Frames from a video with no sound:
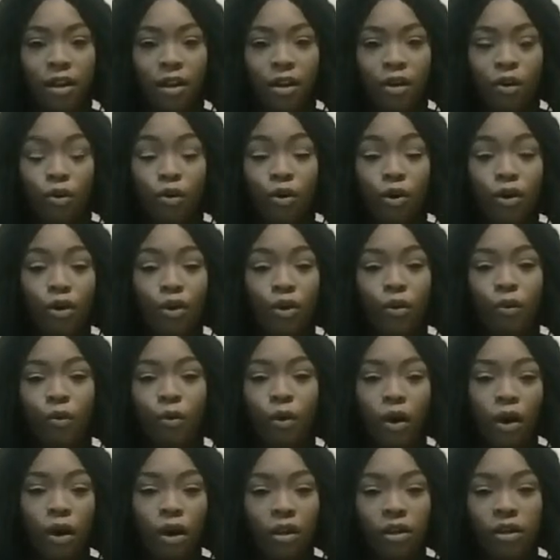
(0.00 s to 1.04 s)
or you
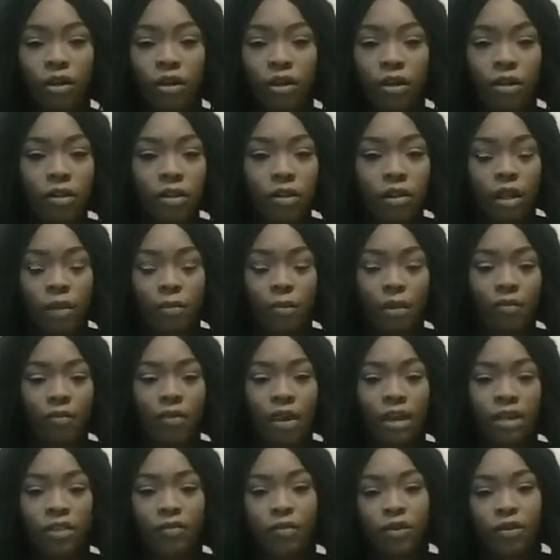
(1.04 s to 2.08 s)
are, this is gonna be
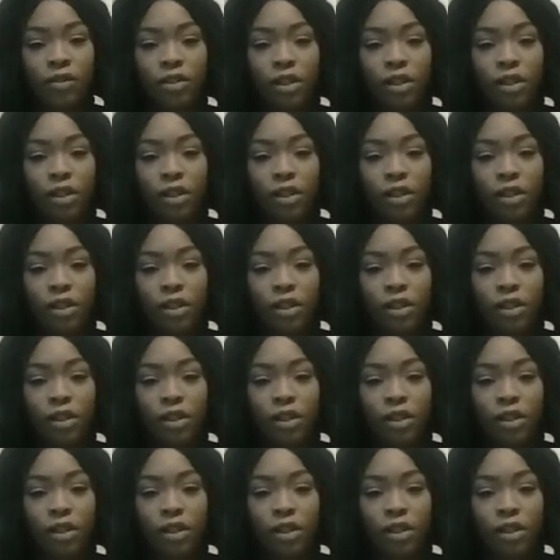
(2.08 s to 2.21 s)
vice versa